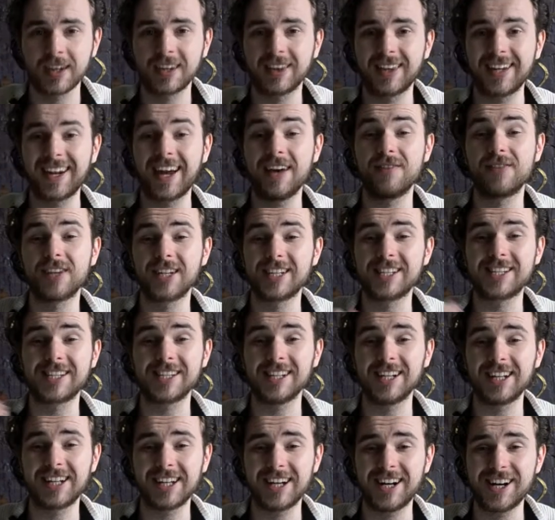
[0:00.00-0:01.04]
that having a
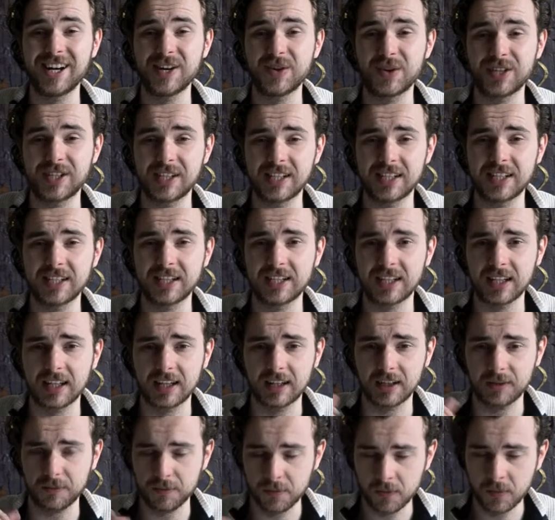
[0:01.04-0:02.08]
slightly higher acidity
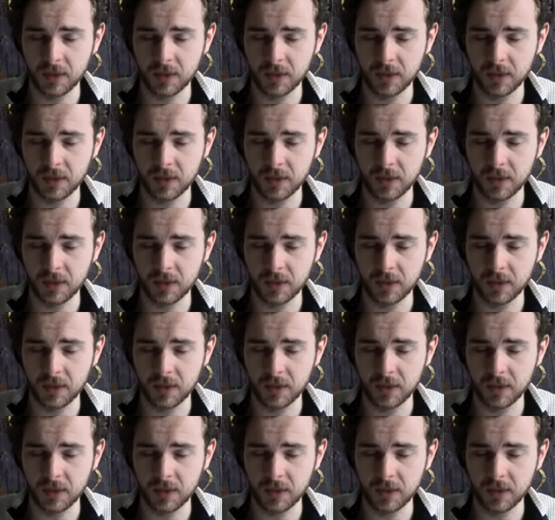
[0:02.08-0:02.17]
here,